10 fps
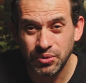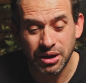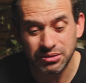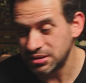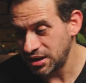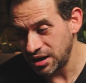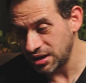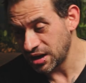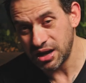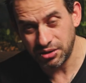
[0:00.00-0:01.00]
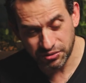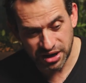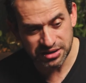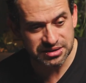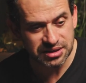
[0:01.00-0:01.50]
without any kind of
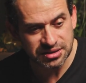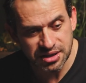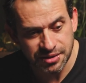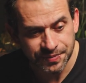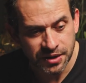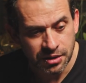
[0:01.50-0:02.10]
things here,